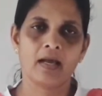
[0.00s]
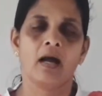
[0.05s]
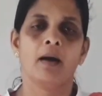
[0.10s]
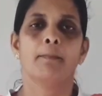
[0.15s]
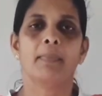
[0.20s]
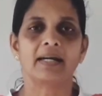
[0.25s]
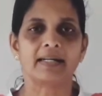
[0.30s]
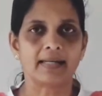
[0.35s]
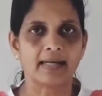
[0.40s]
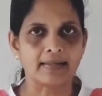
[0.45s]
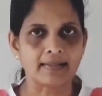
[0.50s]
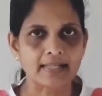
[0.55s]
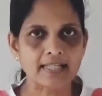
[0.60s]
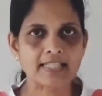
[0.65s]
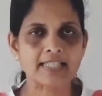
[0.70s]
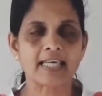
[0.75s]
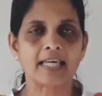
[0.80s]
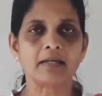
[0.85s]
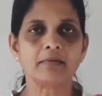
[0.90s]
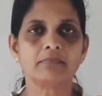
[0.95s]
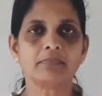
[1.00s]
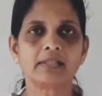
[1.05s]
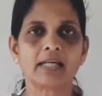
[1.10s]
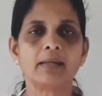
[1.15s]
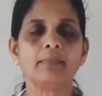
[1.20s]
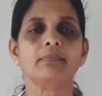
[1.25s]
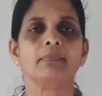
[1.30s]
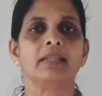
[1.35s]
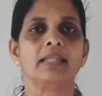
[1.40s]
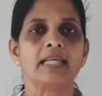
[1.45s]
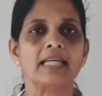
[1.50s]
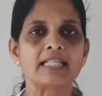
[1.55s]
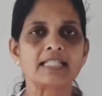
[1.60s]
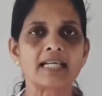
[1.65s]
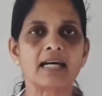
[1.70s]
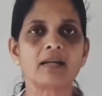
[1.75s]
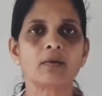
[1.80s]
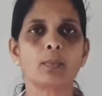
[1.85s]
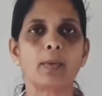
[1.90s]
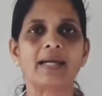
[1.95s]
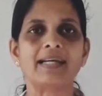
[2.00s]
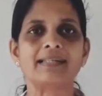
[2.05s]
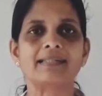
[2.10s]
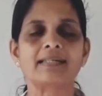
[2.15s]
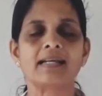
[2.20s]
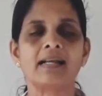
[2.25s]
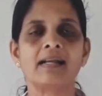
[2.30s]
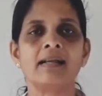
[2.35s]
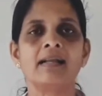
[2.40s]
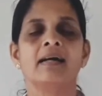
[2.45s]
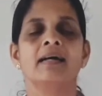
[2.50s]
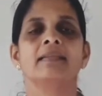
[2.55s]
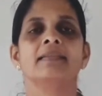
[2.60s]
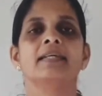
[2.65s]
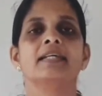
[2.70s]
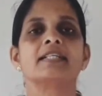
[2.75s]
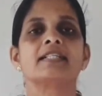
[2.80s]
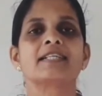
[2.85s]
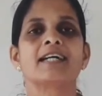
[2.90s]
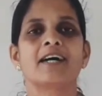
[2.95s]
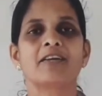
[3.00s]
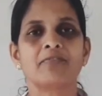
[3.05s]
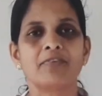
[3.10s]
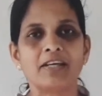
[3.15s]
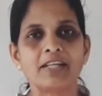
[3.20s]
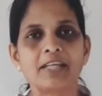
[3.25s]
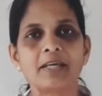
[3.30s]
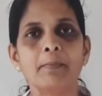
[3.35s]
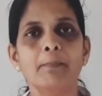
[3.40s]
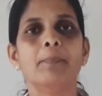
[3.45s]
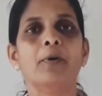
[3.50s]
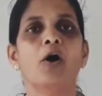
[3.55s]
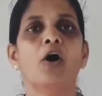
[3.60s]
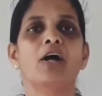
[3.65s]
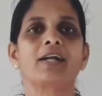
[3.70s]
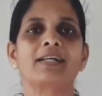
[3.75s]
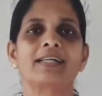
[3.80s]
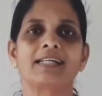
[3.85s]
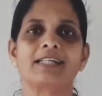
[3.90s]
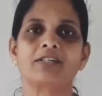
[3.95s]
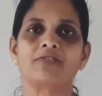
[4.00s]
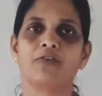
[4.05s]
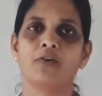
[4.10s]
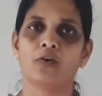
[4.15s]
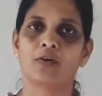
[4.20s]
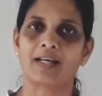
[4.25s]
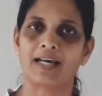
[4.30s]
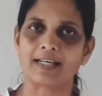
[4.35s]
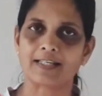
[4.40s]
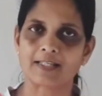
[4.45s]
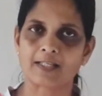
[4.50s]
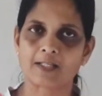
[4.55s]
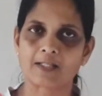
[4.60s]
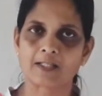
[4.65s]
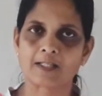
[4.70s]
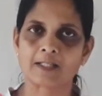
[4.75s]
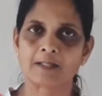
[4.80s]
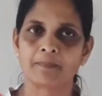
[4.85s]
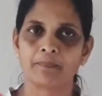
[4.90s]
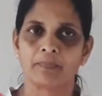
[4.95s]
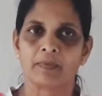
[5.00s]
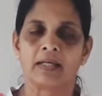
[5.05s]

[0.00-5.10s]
But at the same time, these are vital, these are very important for us.